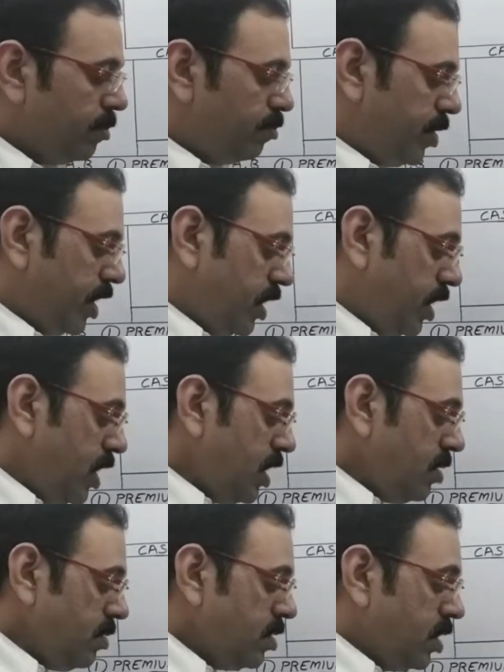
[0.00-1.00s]

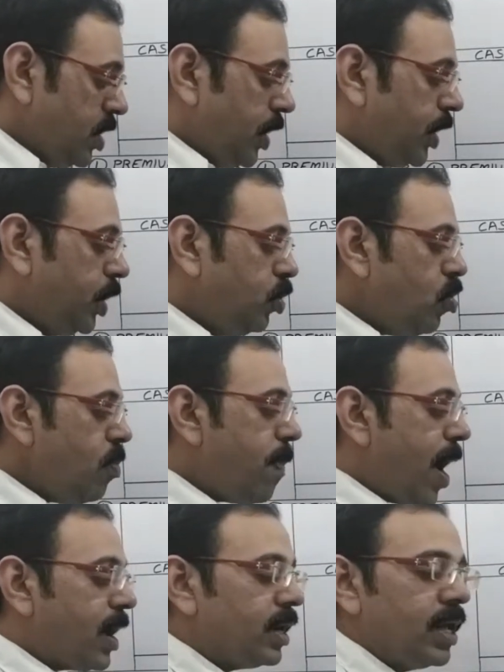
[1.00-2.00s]
Being new
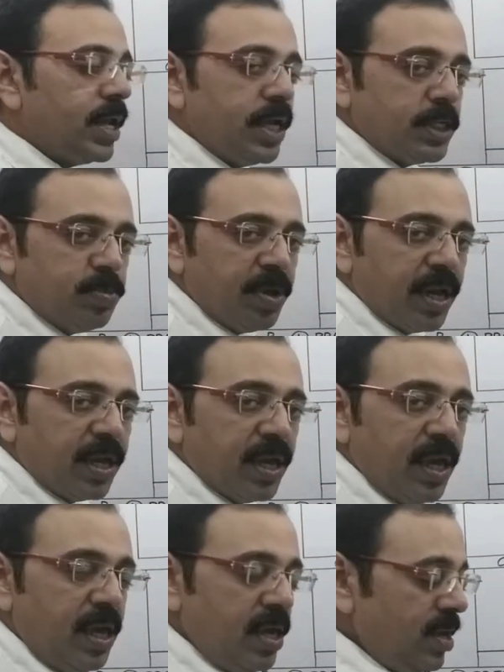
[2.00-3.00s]
partner is
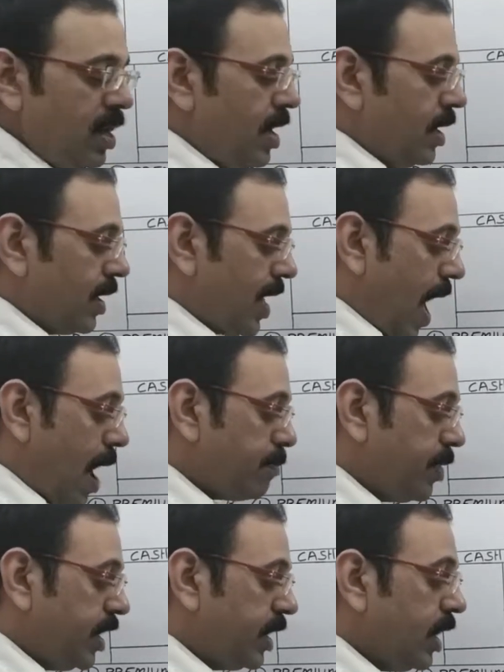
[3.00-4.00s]
bringing
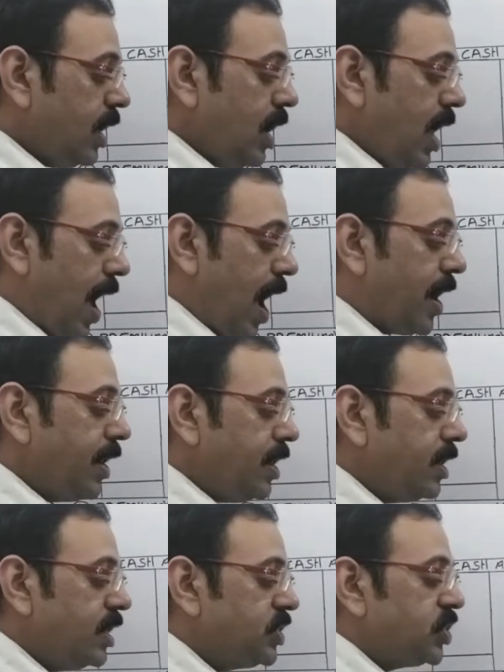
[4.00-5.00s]
capital
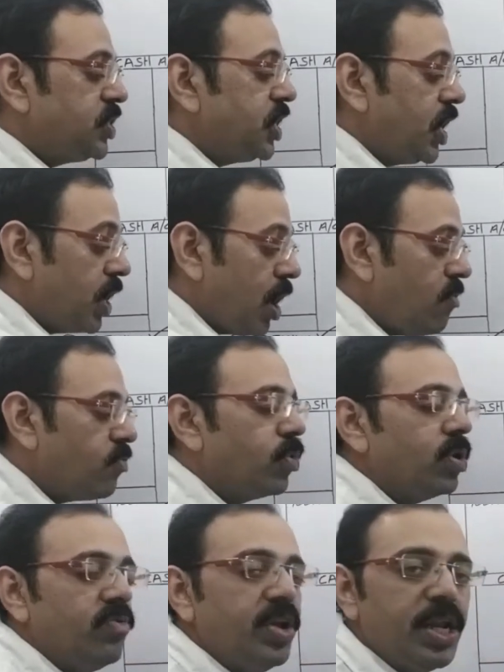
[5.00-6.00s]
and his share of
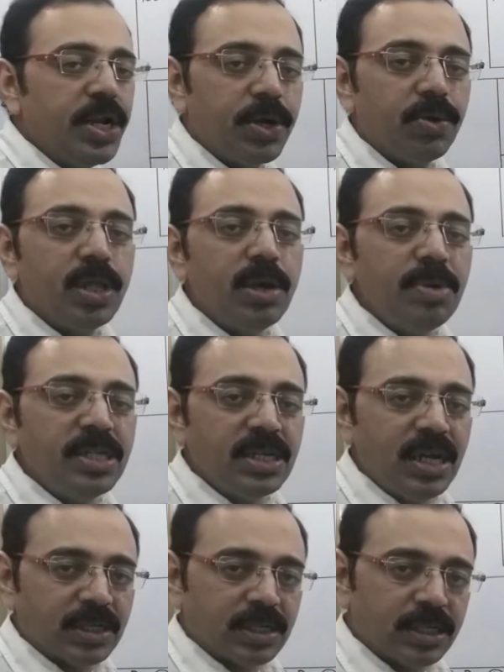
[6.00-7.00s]
goodwill into the
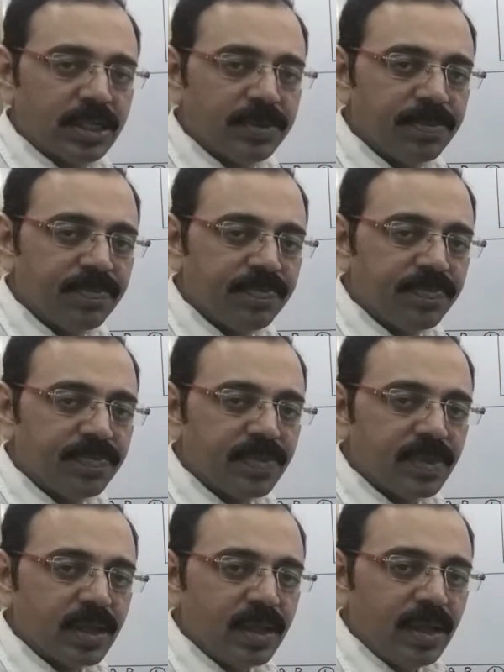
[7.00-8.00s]
business.
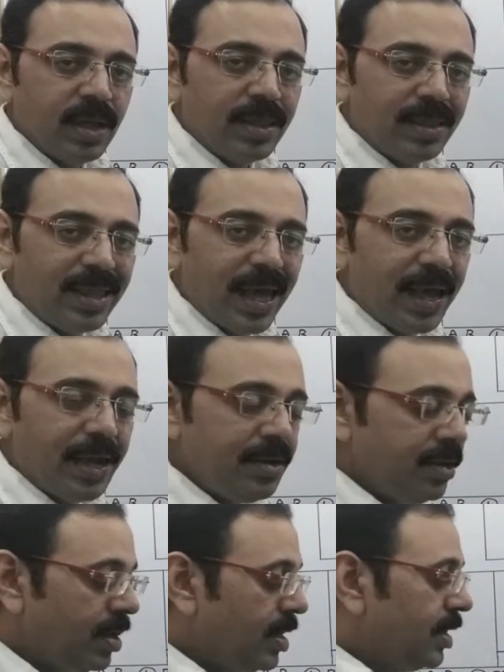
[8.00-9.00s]

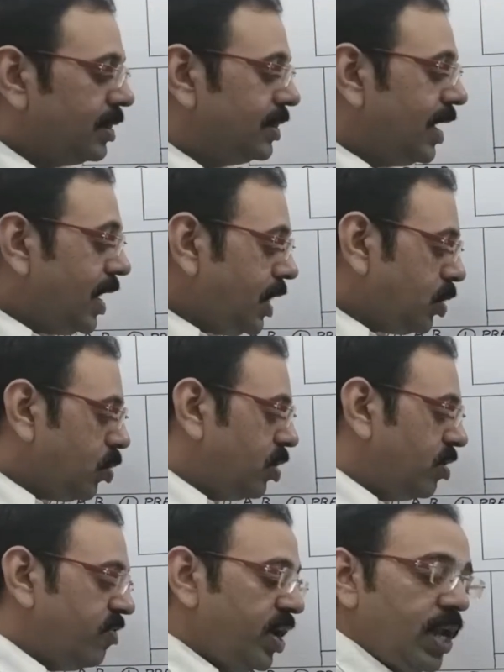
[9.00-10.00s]
Then that
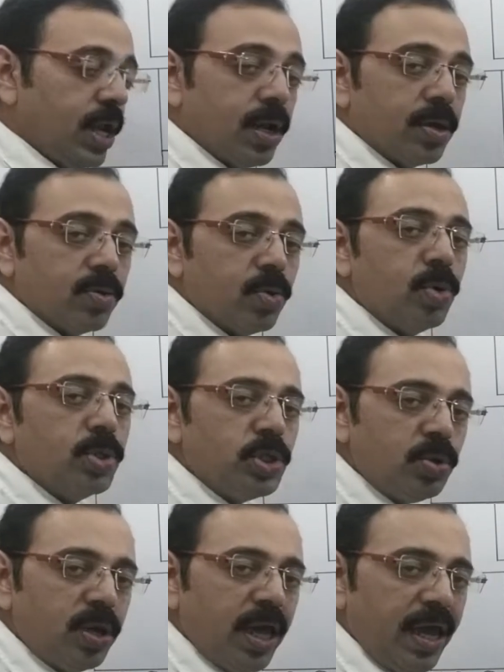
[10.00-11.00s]
goodwill, who
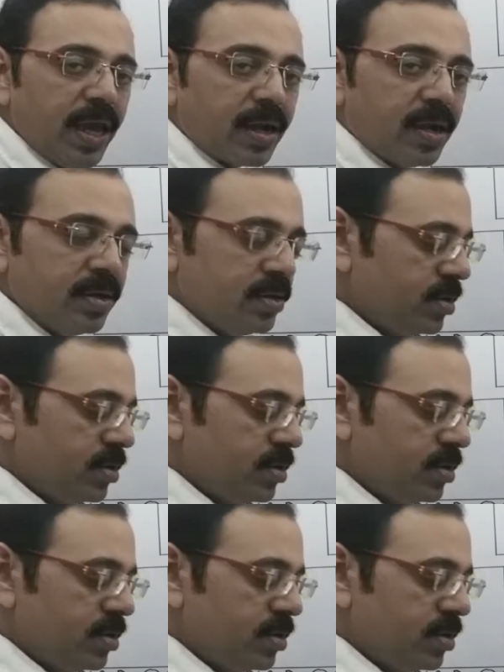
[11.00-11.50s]
should take?